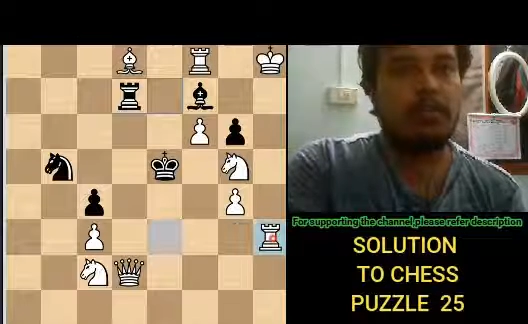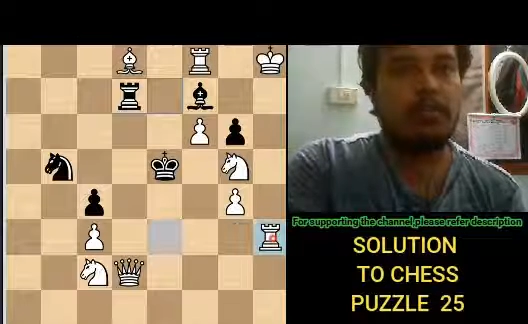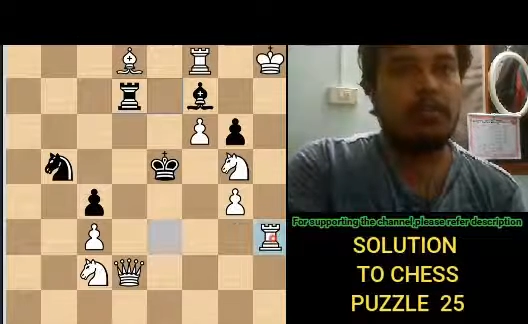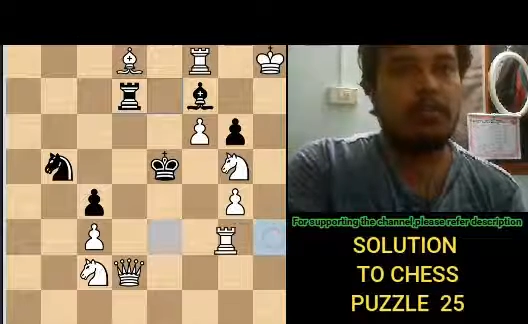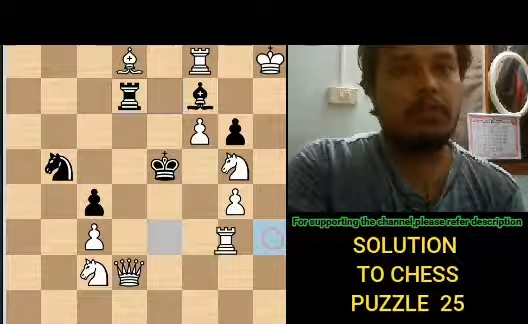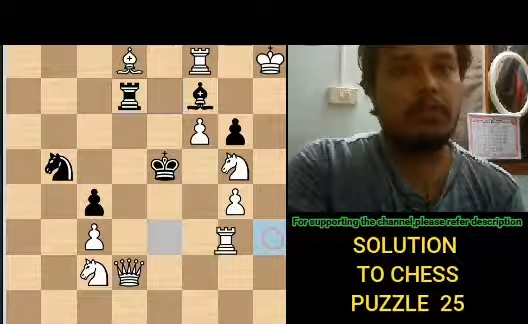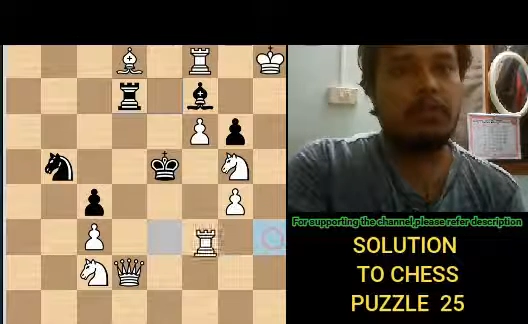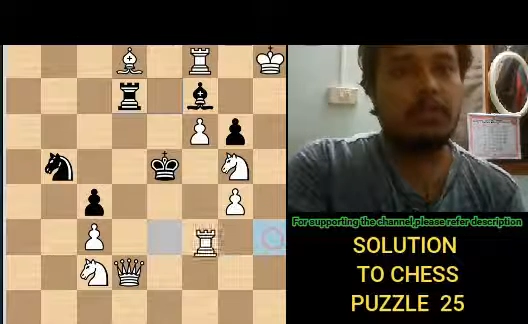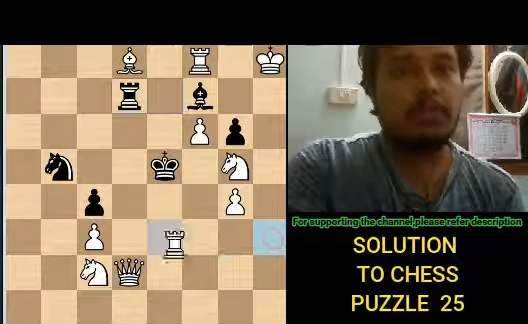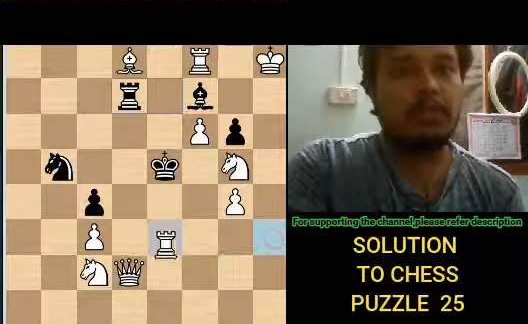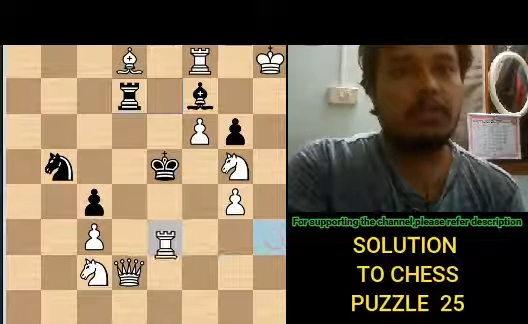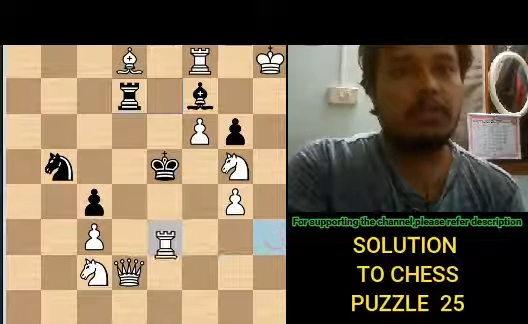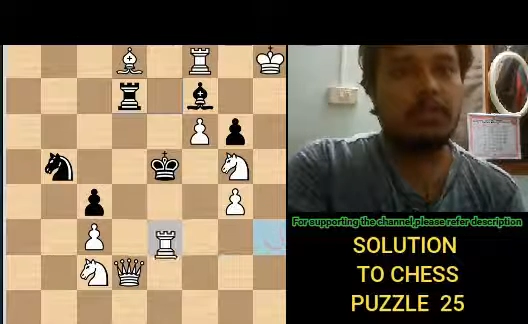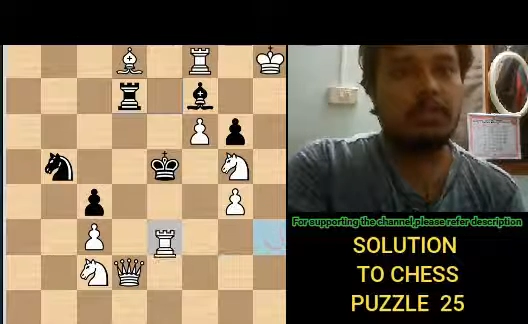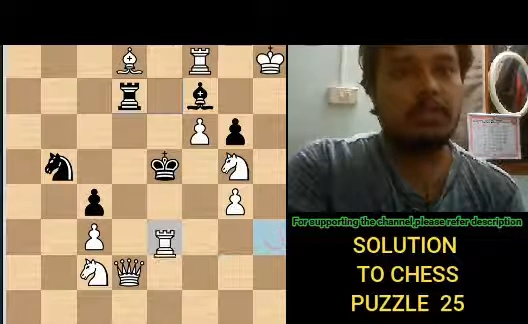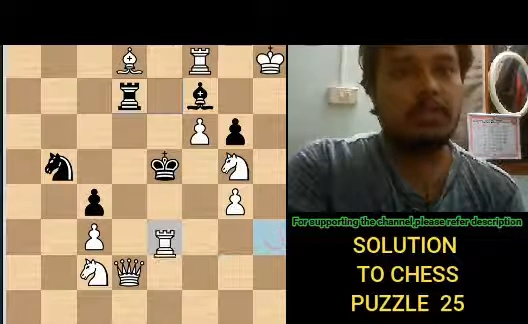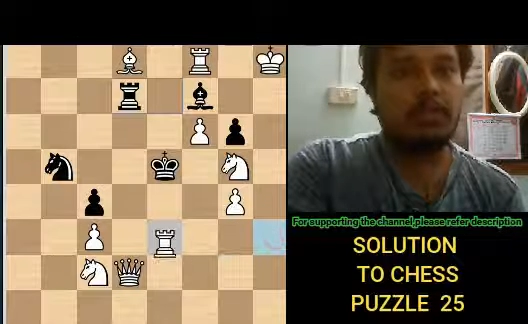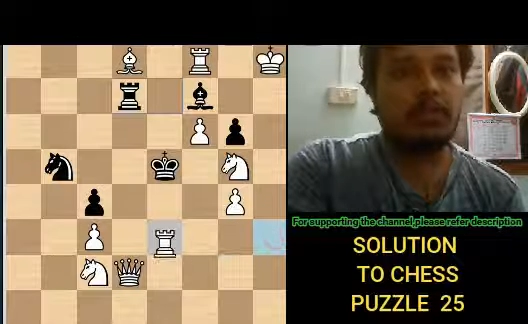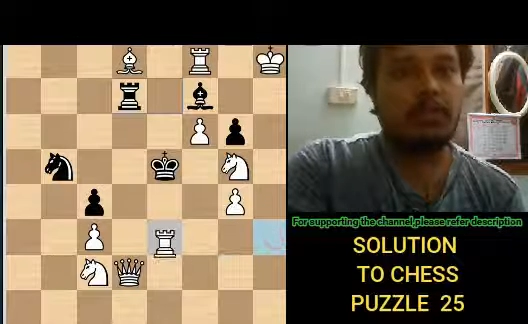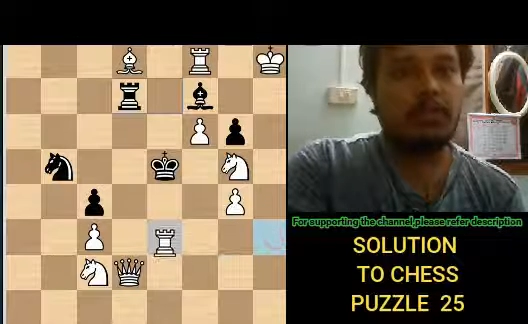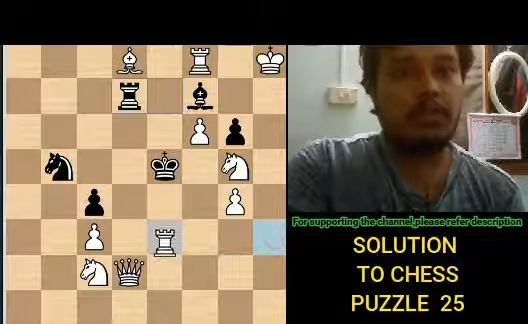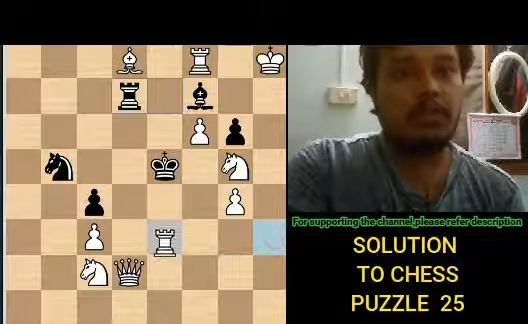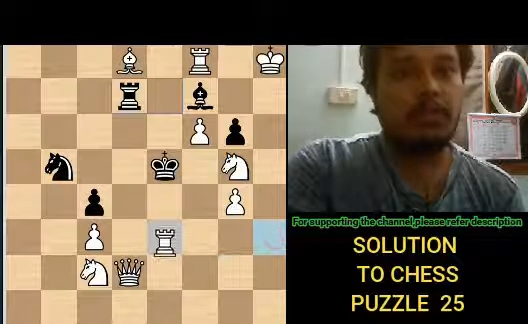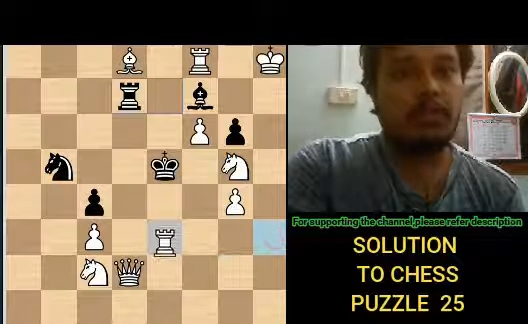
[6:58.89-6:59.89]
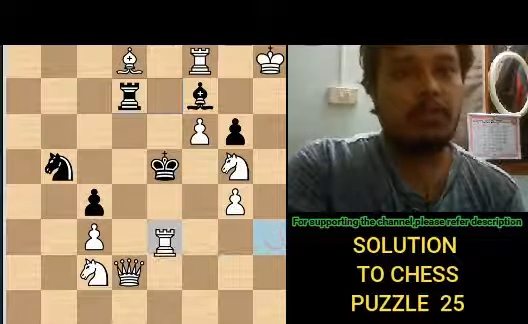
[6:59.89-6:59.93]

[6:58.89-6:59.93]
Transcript: because he